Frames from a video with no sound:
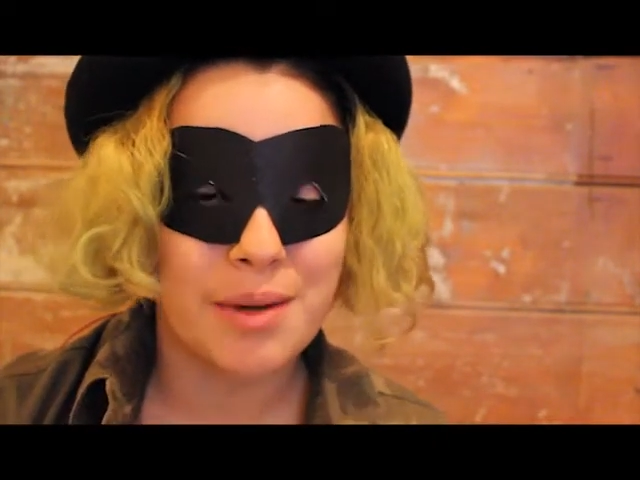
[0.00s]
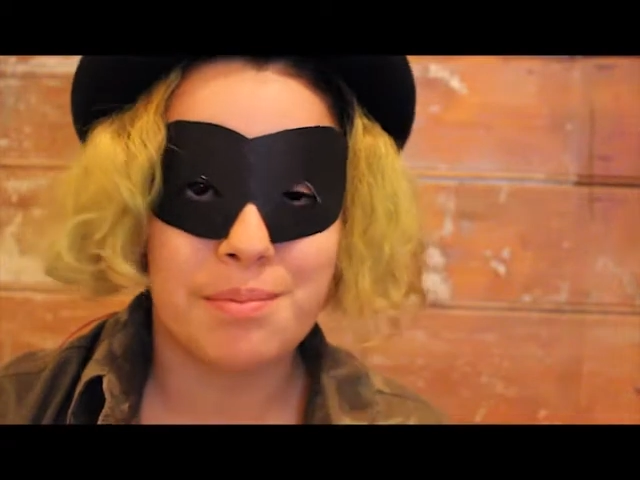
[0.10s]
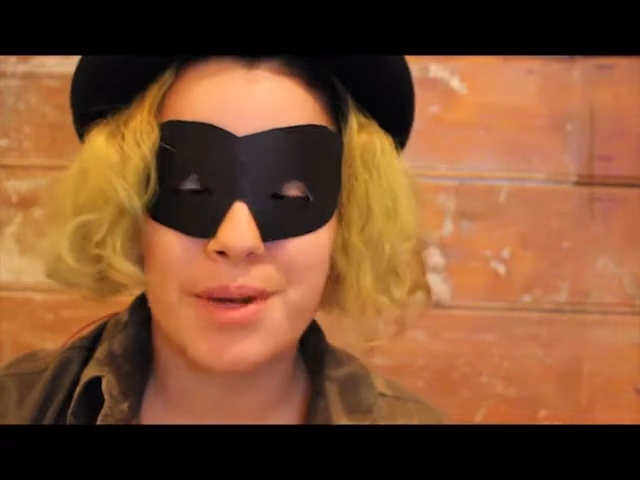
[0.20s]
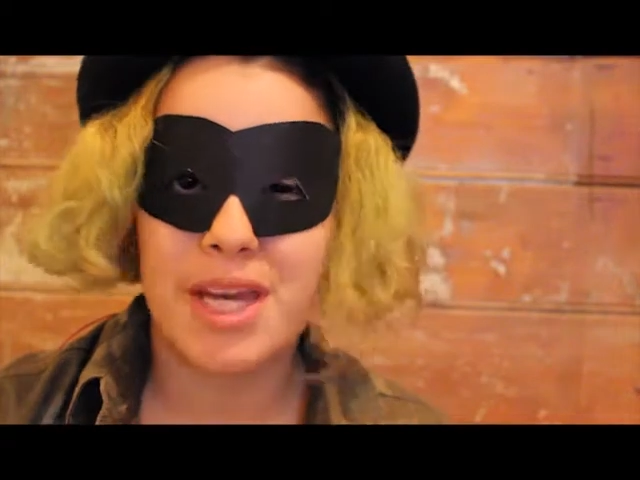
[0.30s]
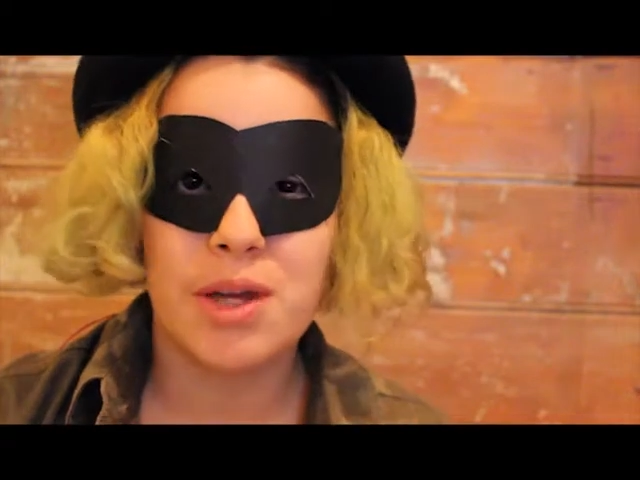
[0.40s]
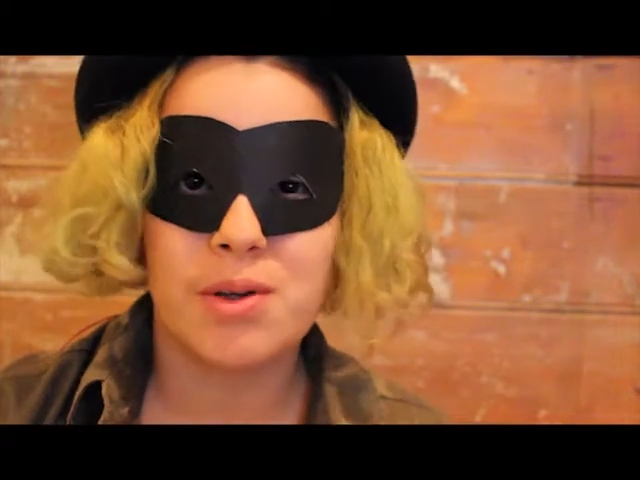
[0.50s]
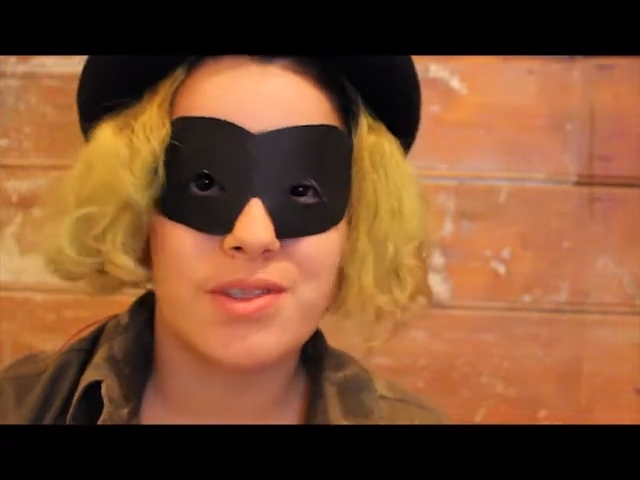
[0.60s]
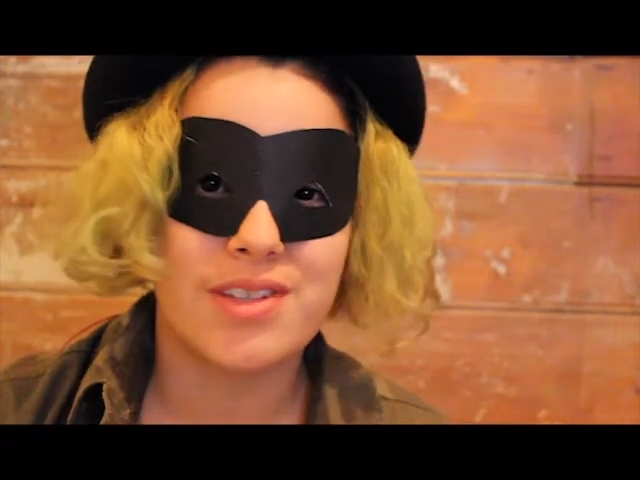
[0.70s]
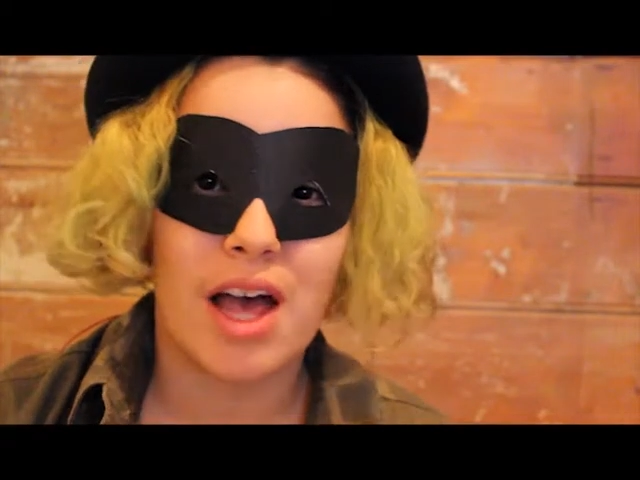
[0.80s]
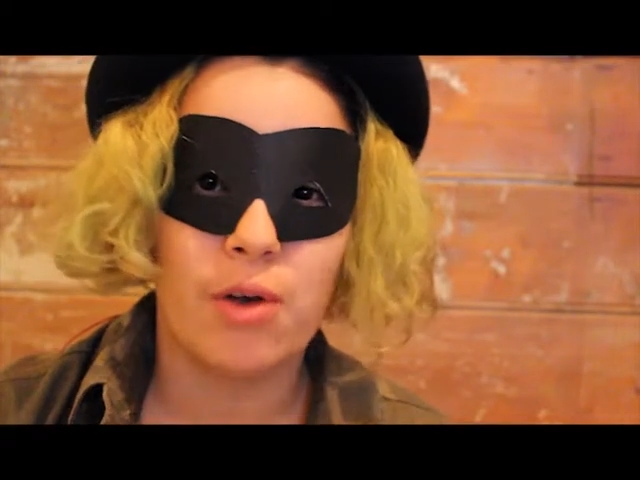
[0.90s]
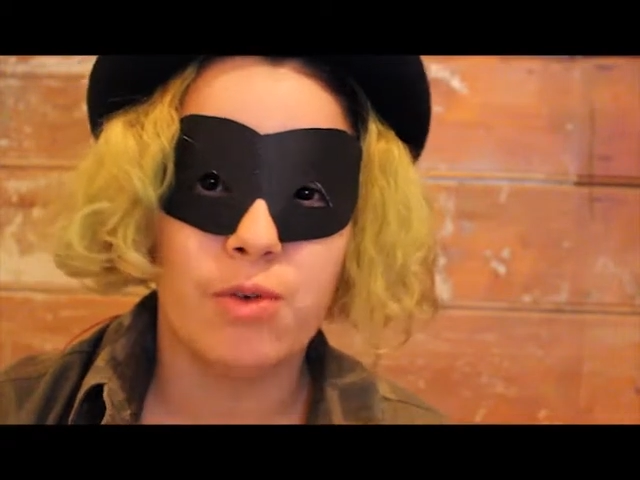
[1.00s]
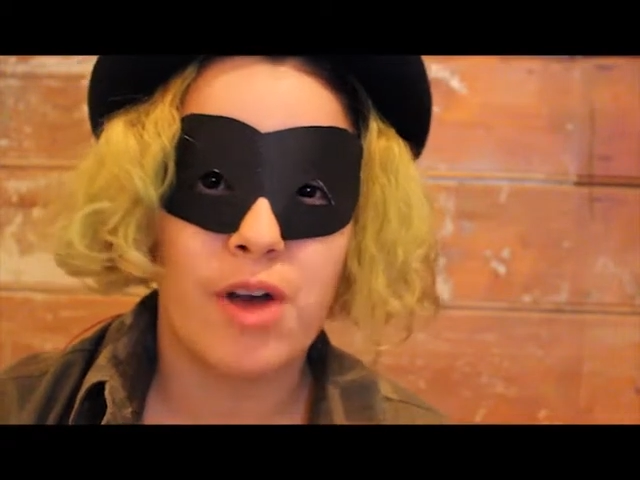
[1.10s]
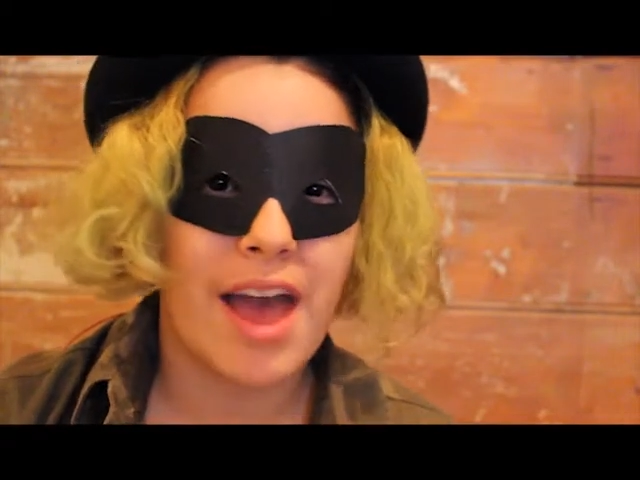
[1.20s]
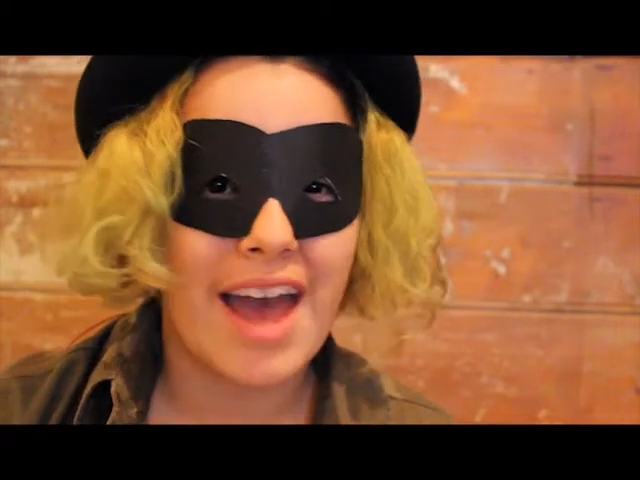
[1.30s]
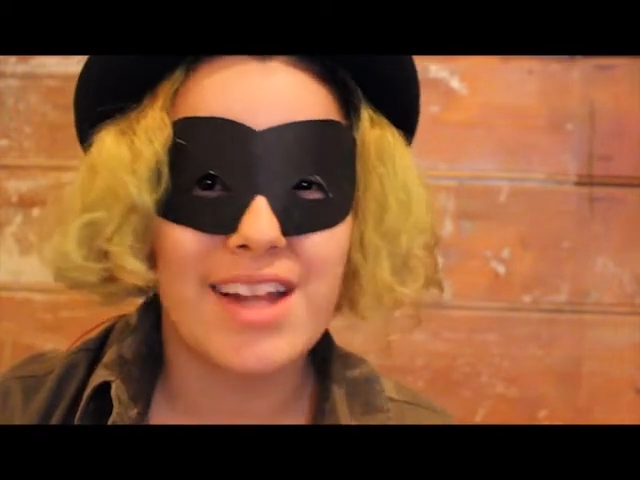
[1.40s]
Be yourself
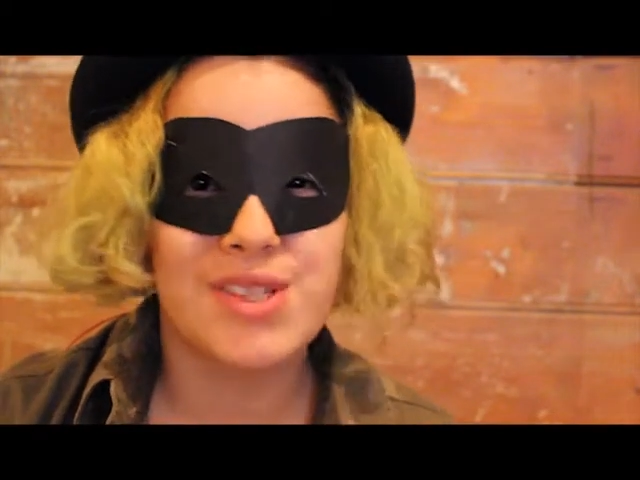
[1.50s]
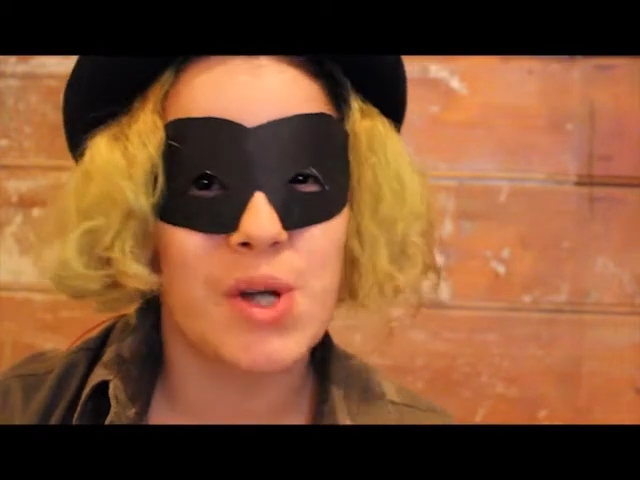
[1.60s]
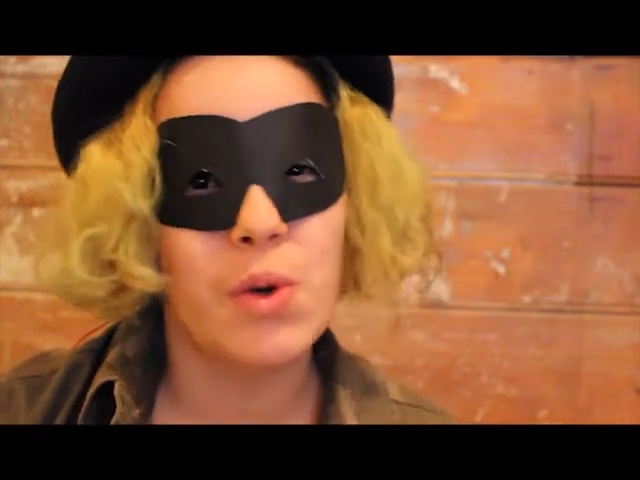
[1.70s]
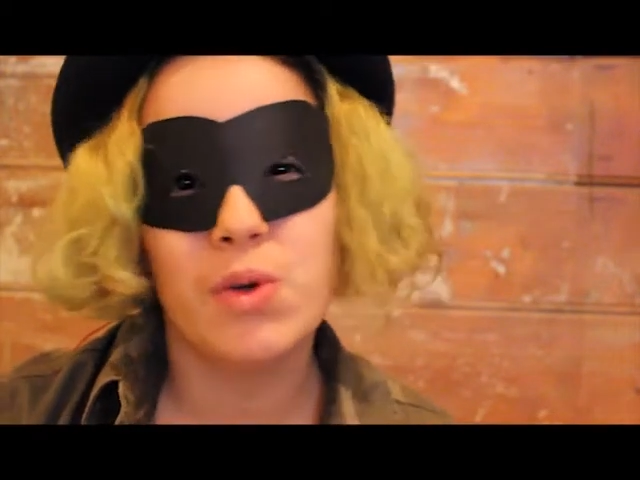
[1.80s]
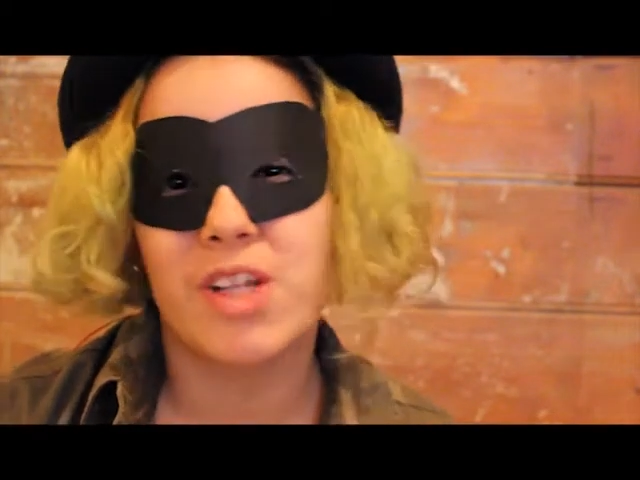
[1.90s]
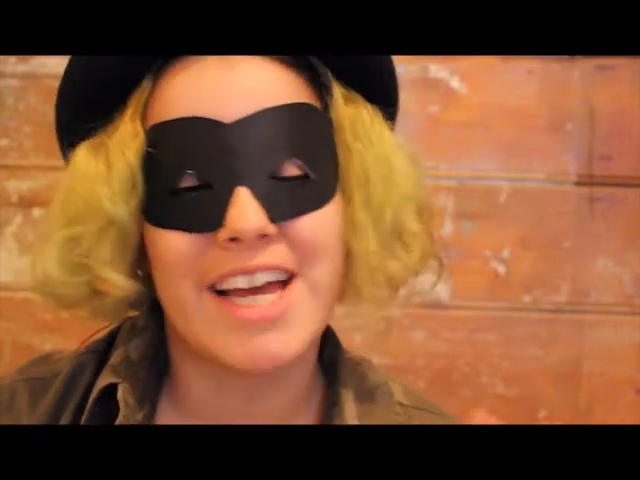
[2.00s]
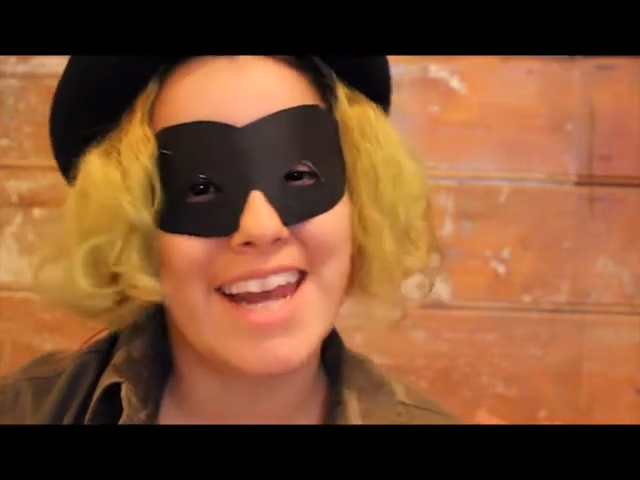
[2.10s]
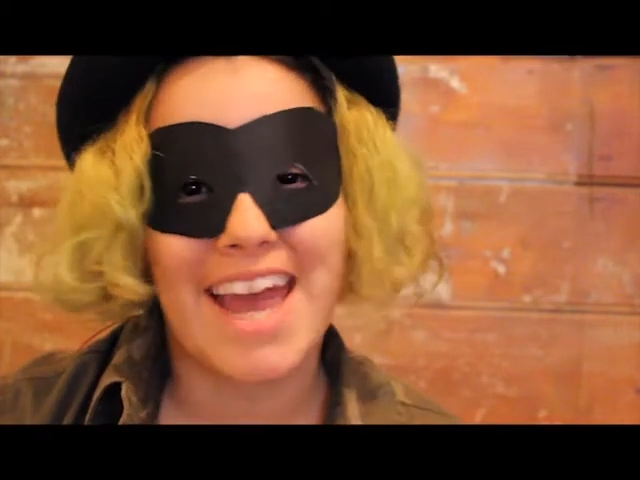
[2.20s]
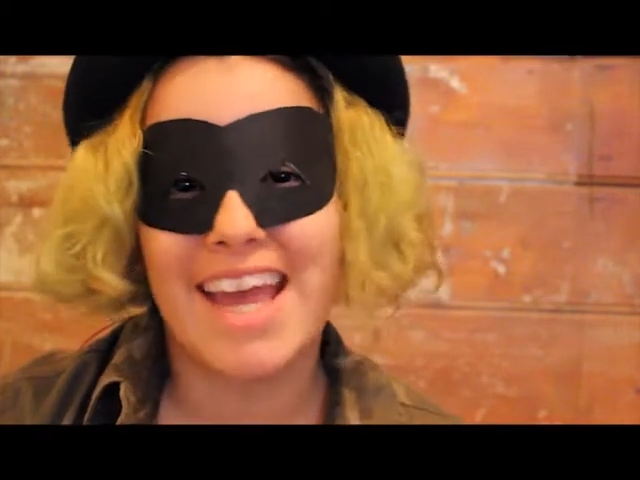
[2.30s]
and don't let